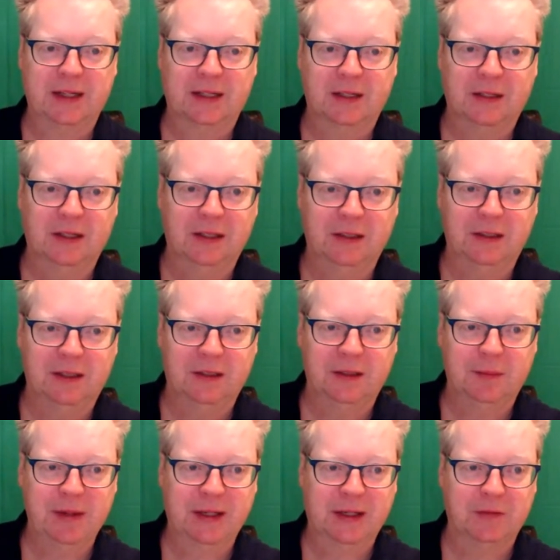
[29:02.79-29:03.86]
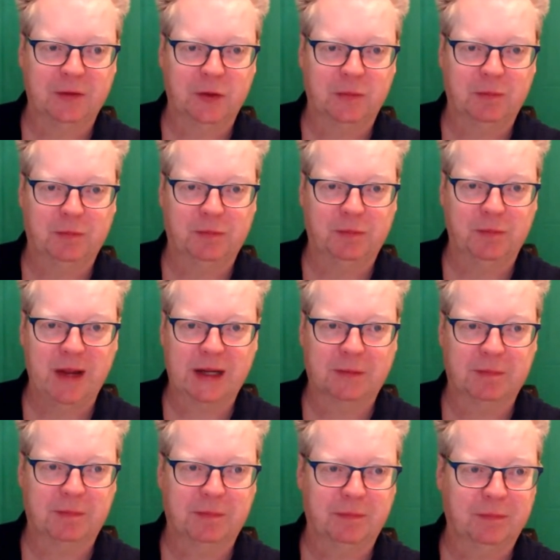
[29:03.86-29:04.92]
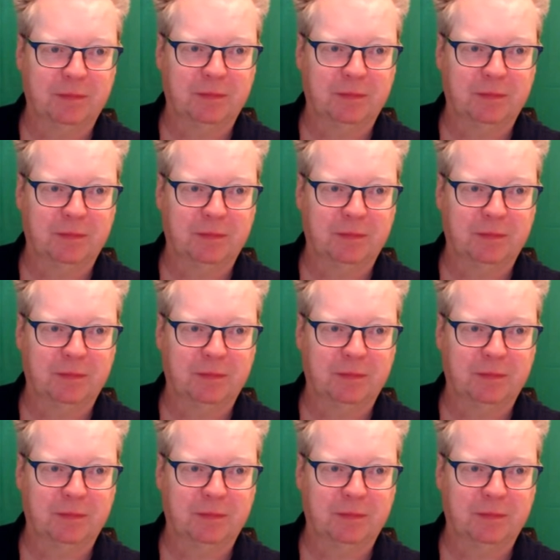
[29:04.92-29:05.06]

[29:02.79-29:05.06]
back uh, in the back of your Mac